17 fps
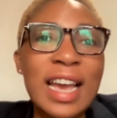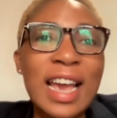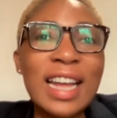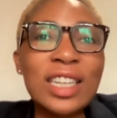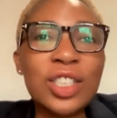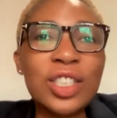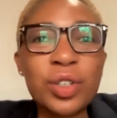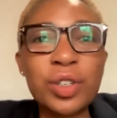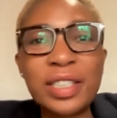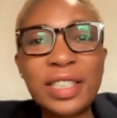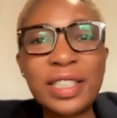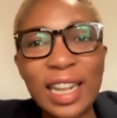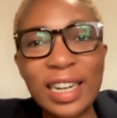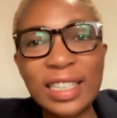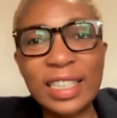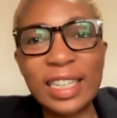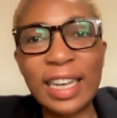angel
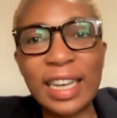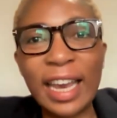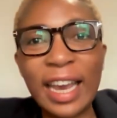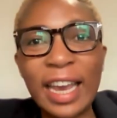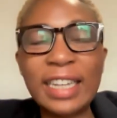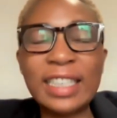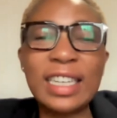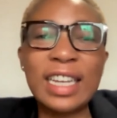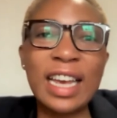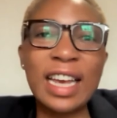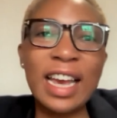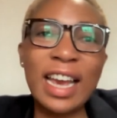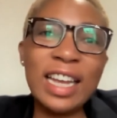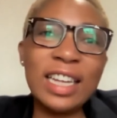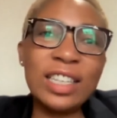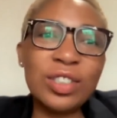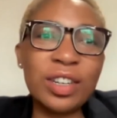syndicate,
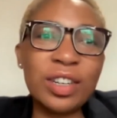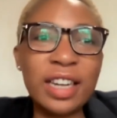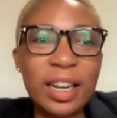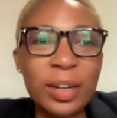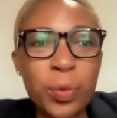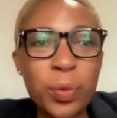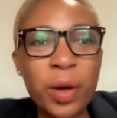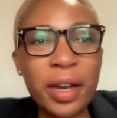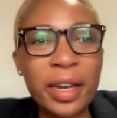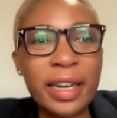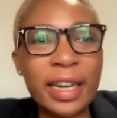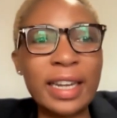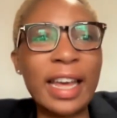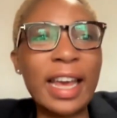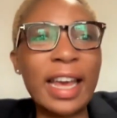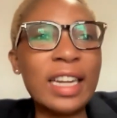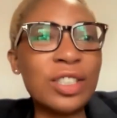angel network,
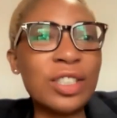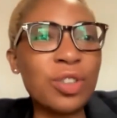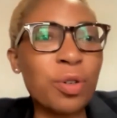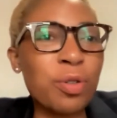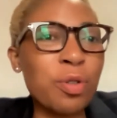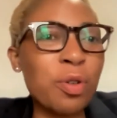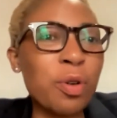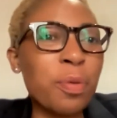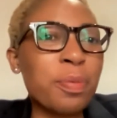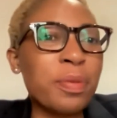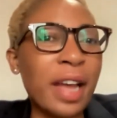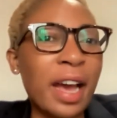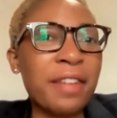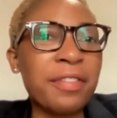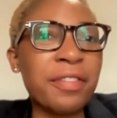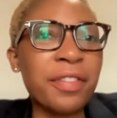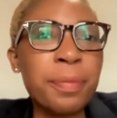and angel group
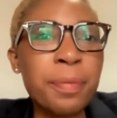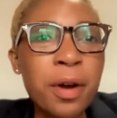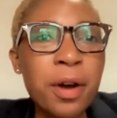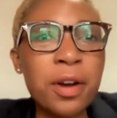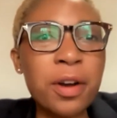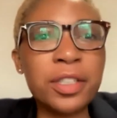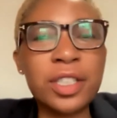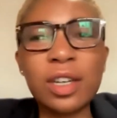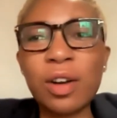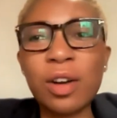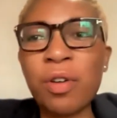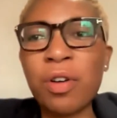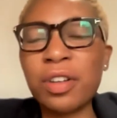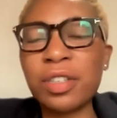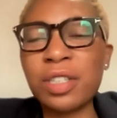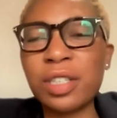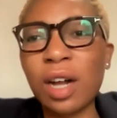that have emerged
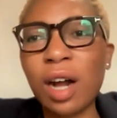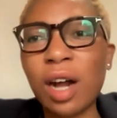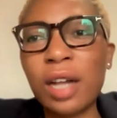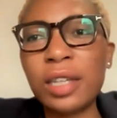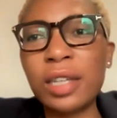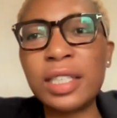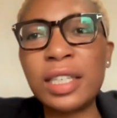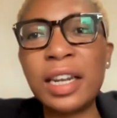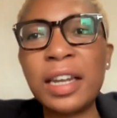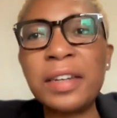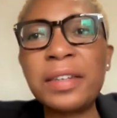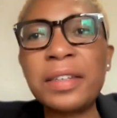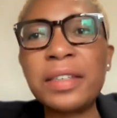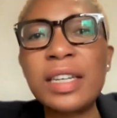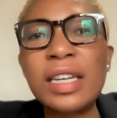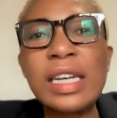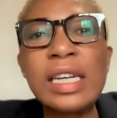across the
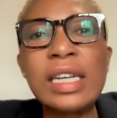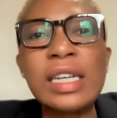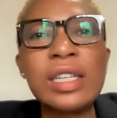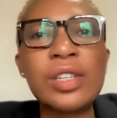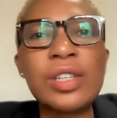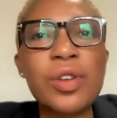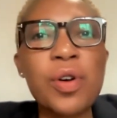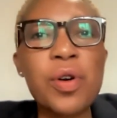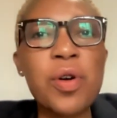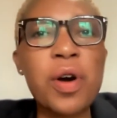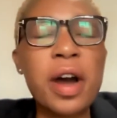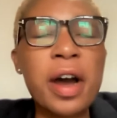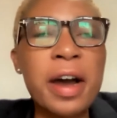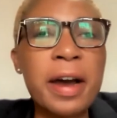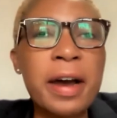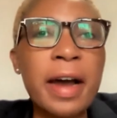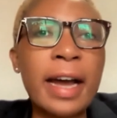continent. So,
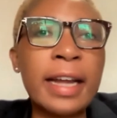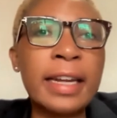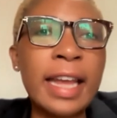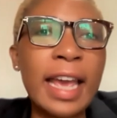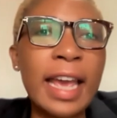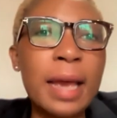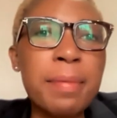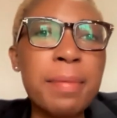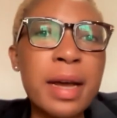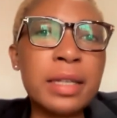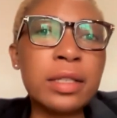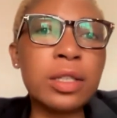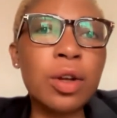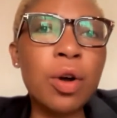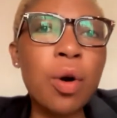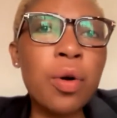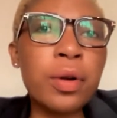and
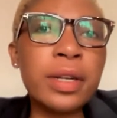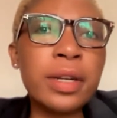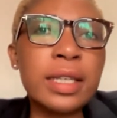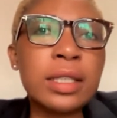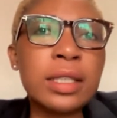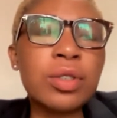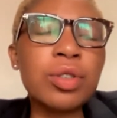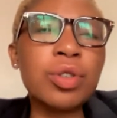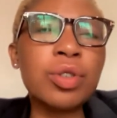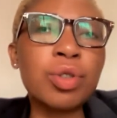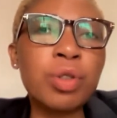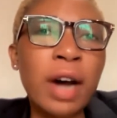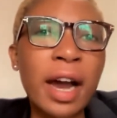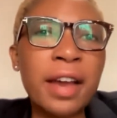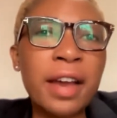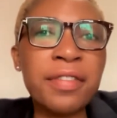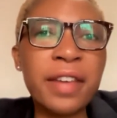ABAN's goal is to
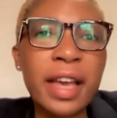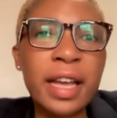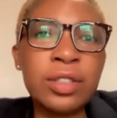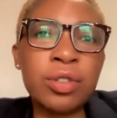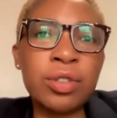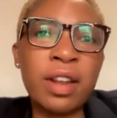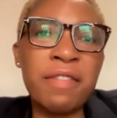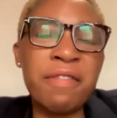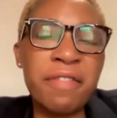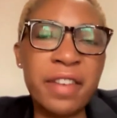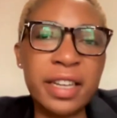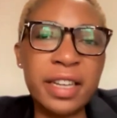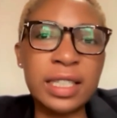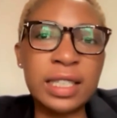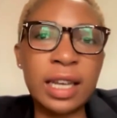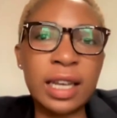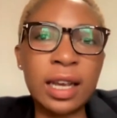drive angel
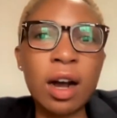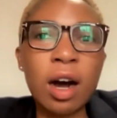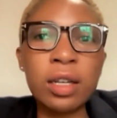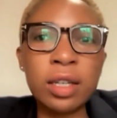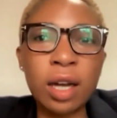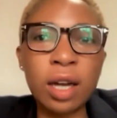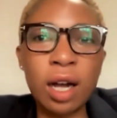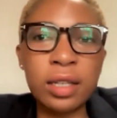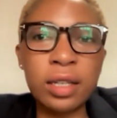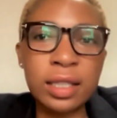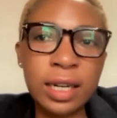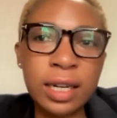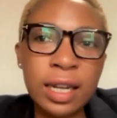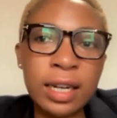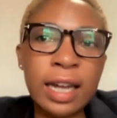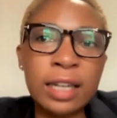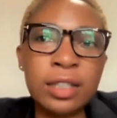investing on the
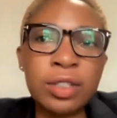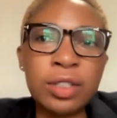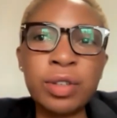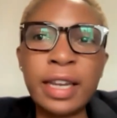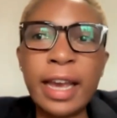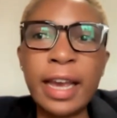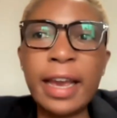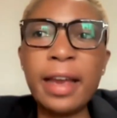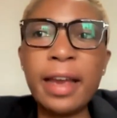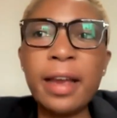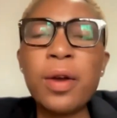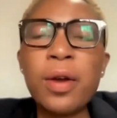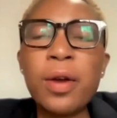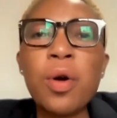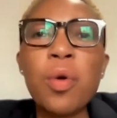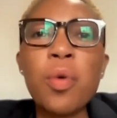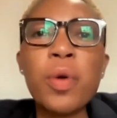continent. And
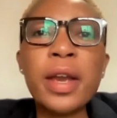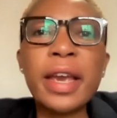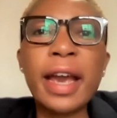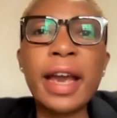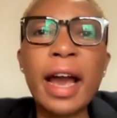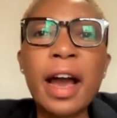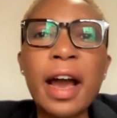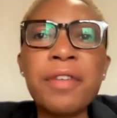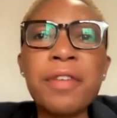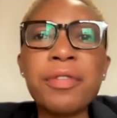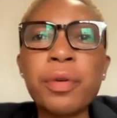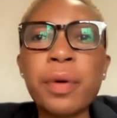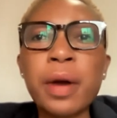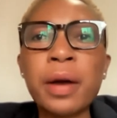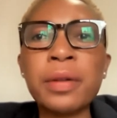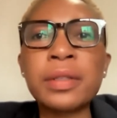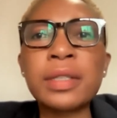today we have
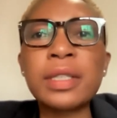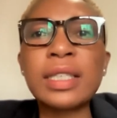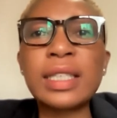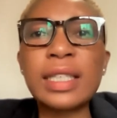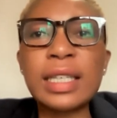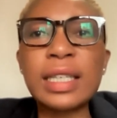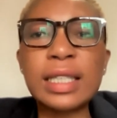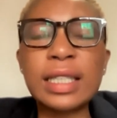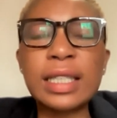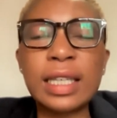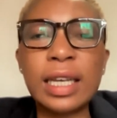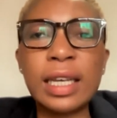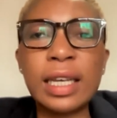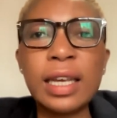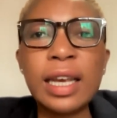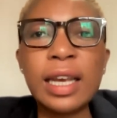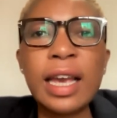around
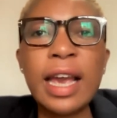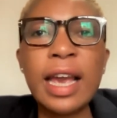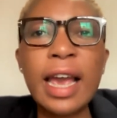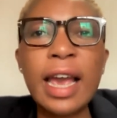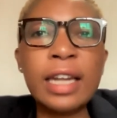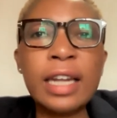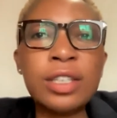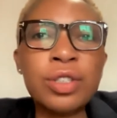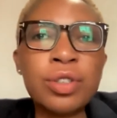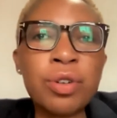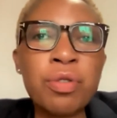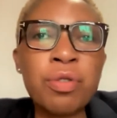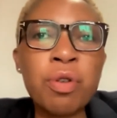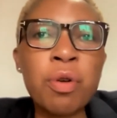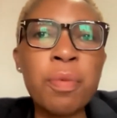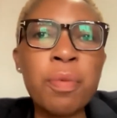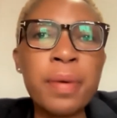60 angel
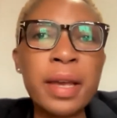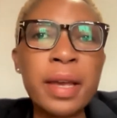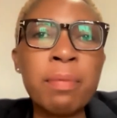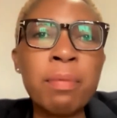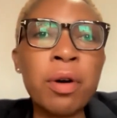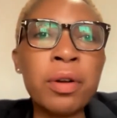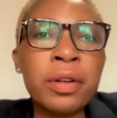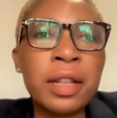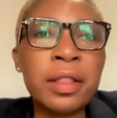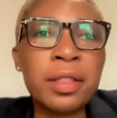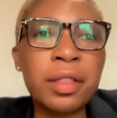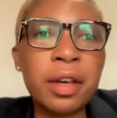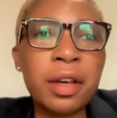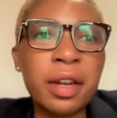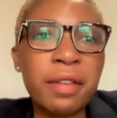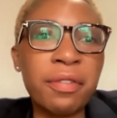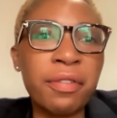groups in more than
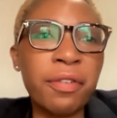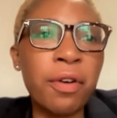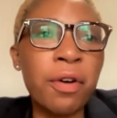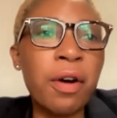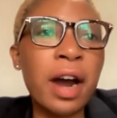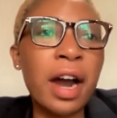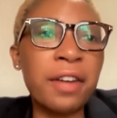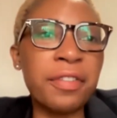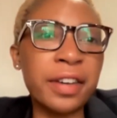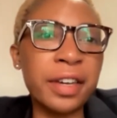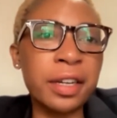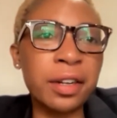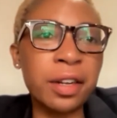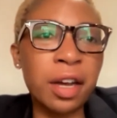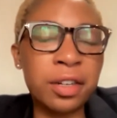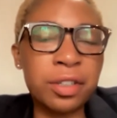34 African